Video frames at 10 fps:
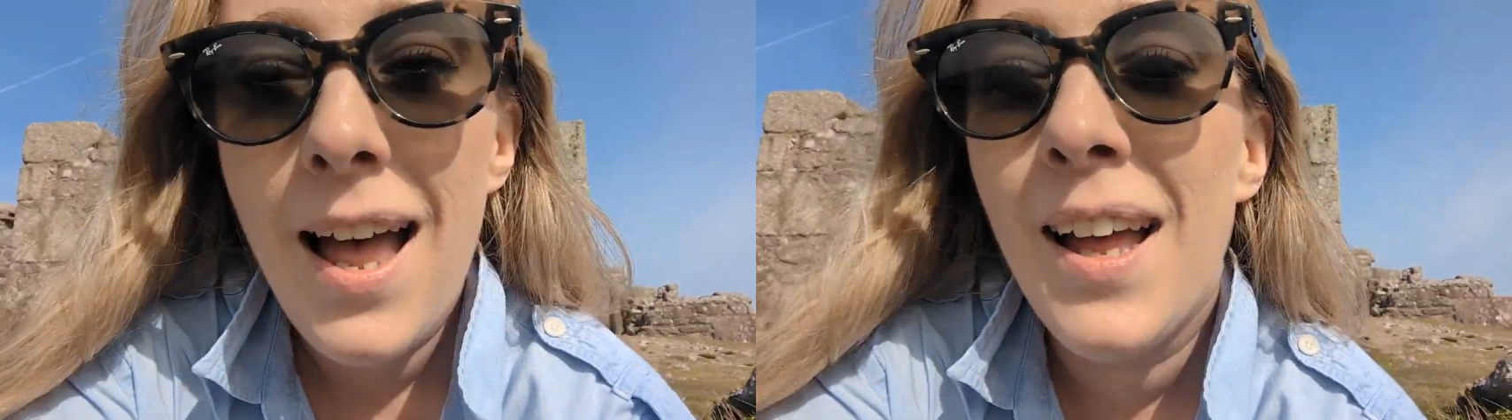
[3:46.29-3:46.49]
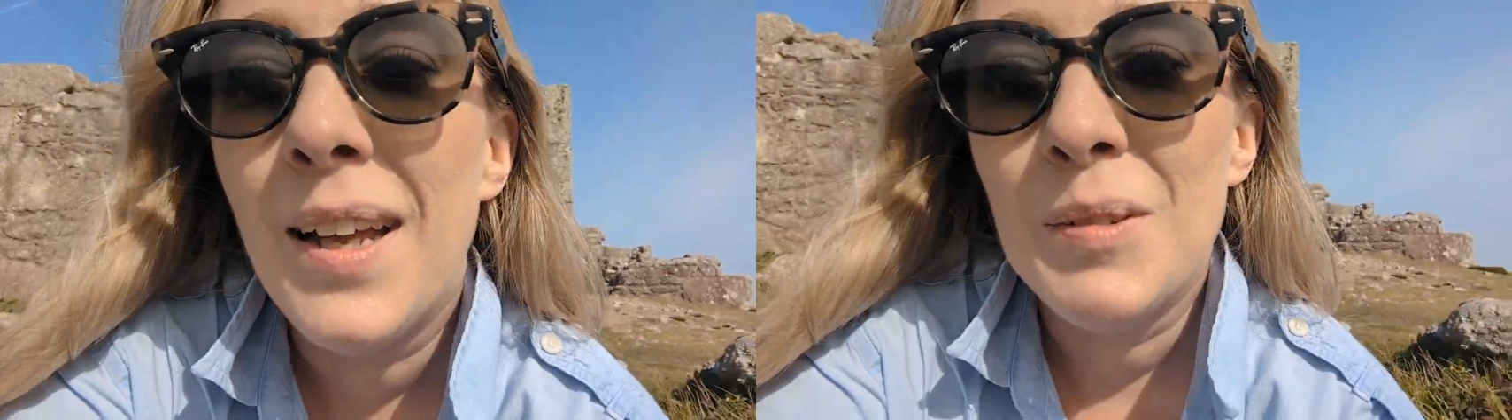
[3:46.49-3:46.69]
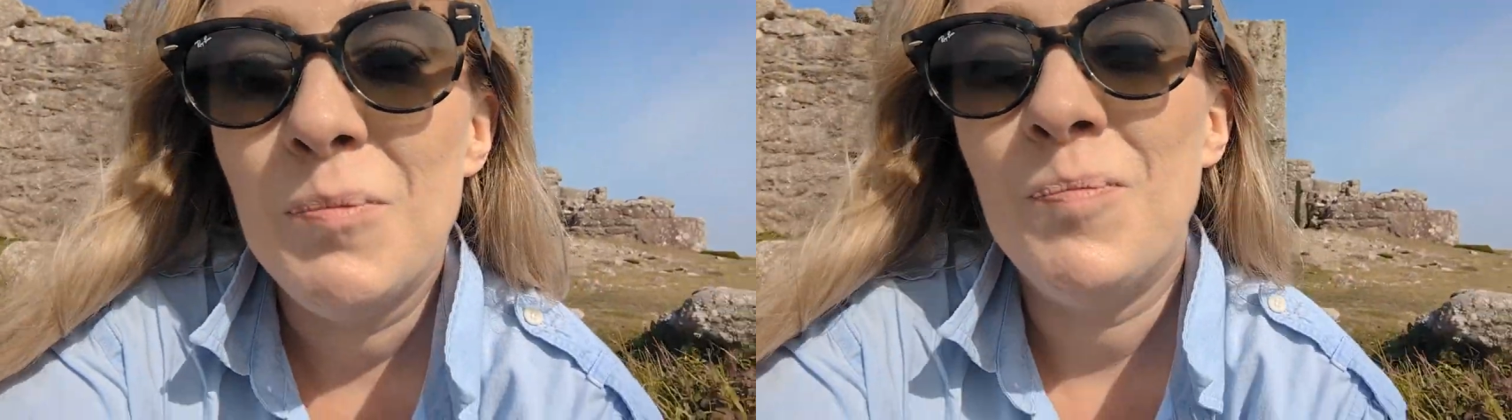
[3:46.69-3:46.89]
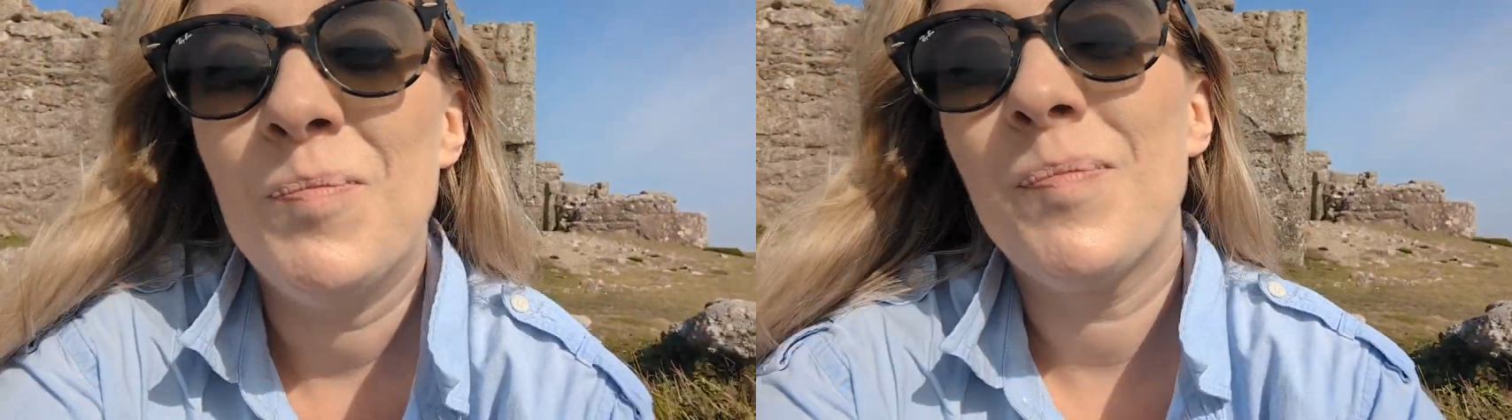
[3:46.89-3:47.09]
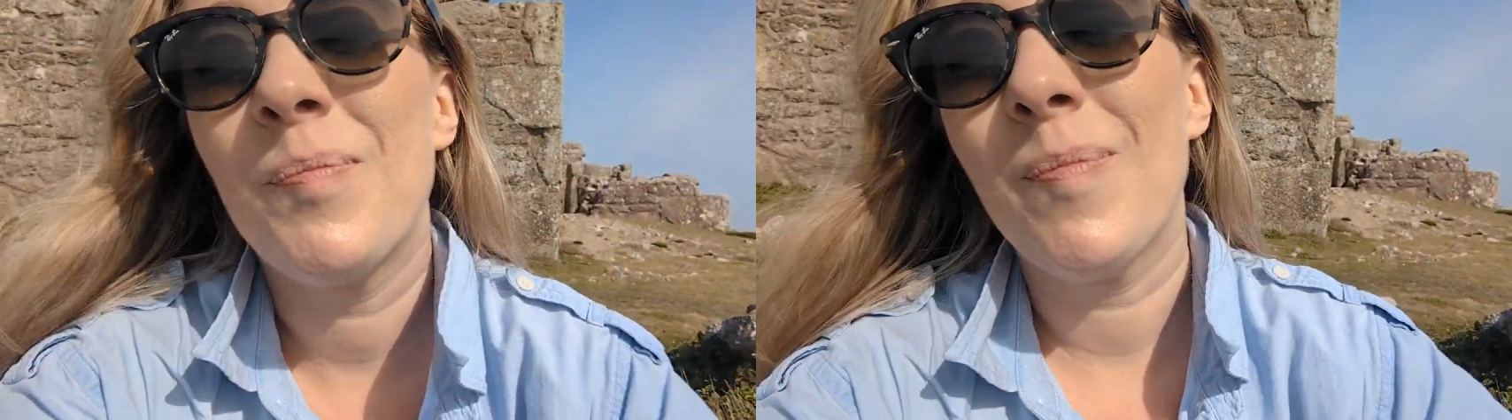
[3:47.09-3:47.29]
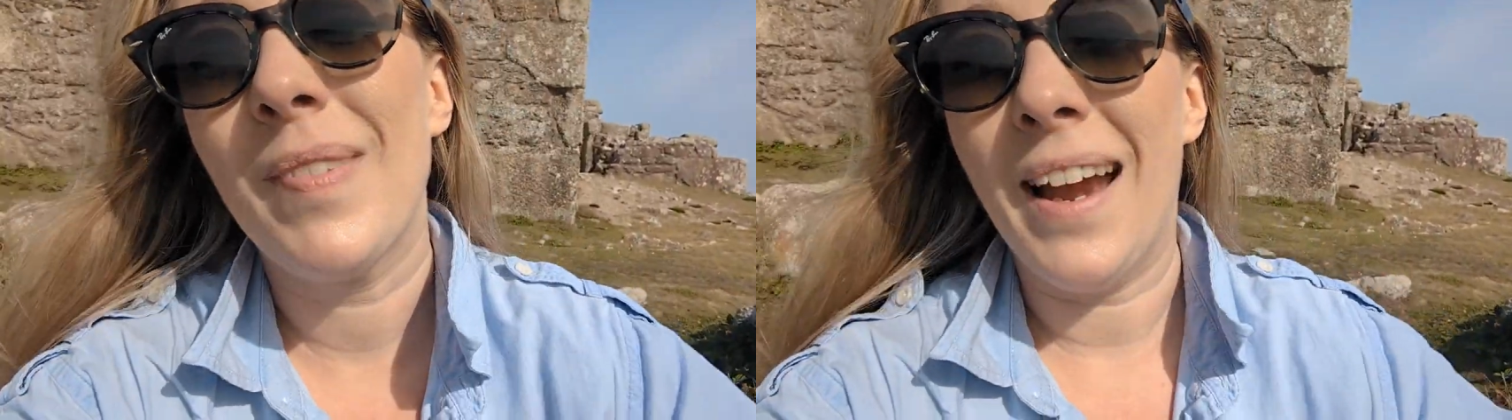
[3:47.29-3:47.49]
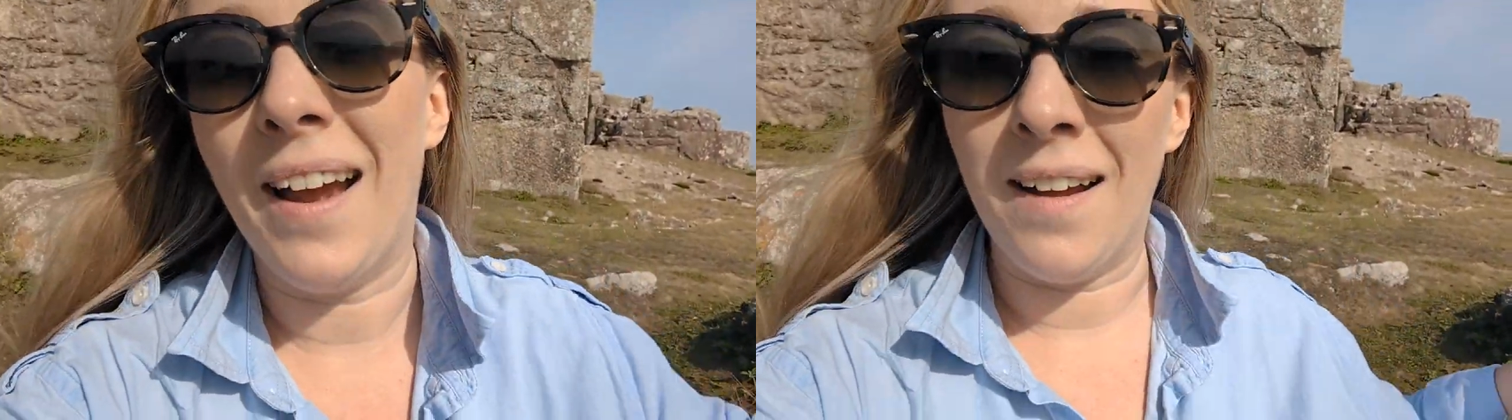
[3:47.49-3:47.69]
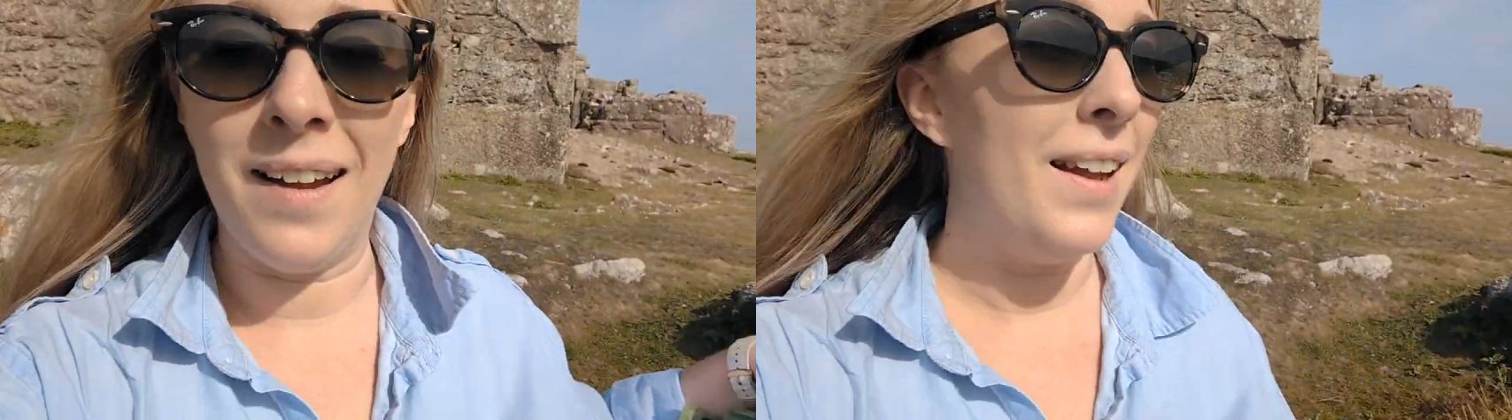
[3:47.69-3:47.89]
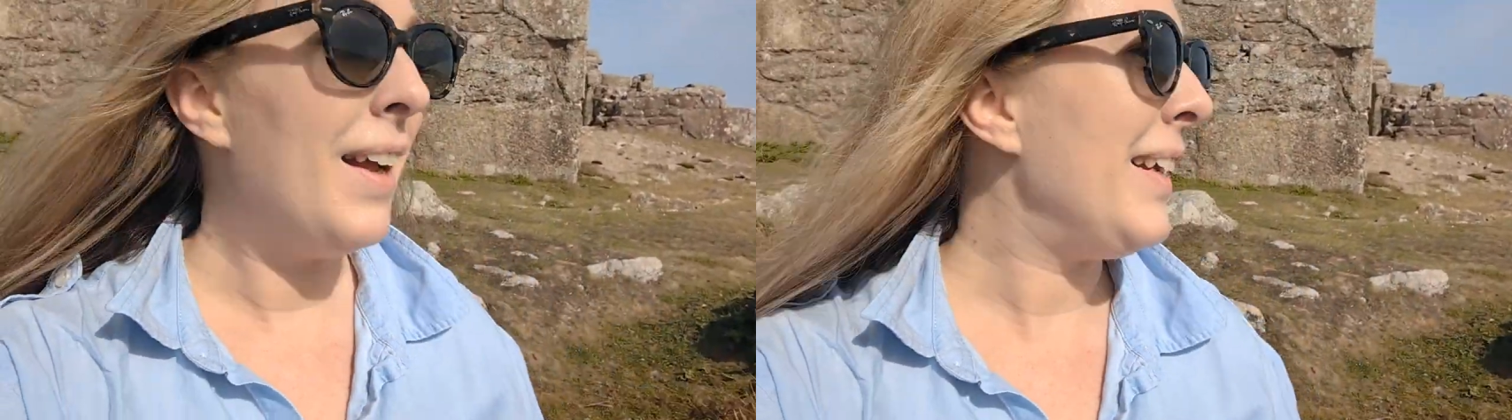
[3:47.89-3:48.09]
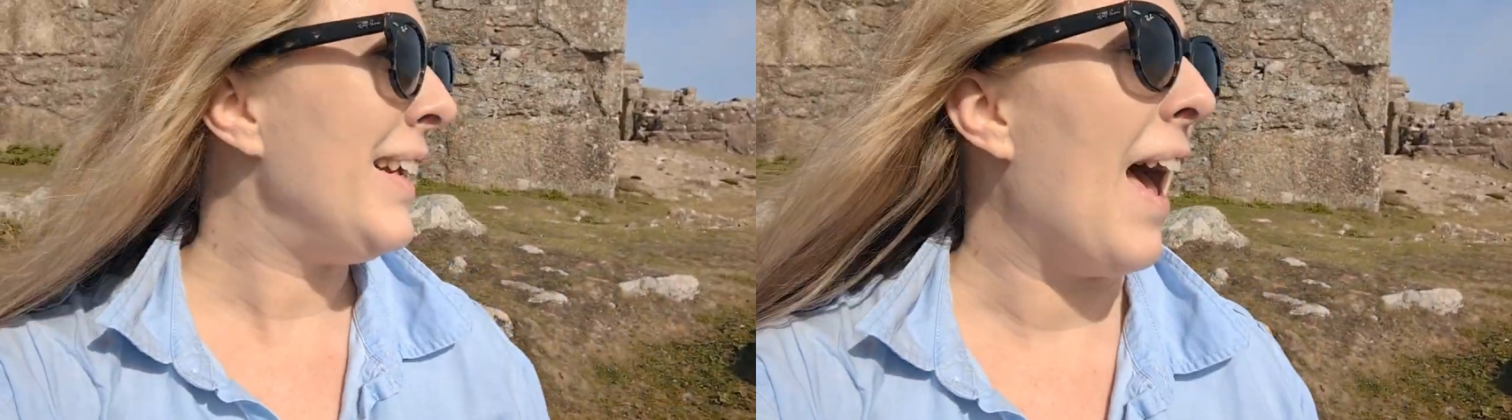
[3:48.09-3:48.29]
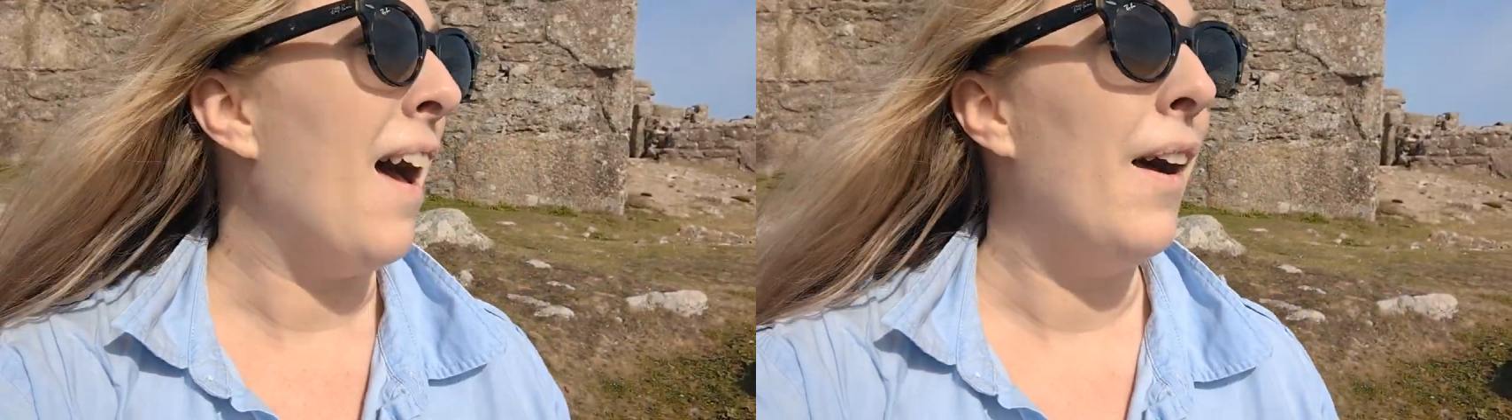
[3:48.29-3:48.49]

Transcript: Um, yeah,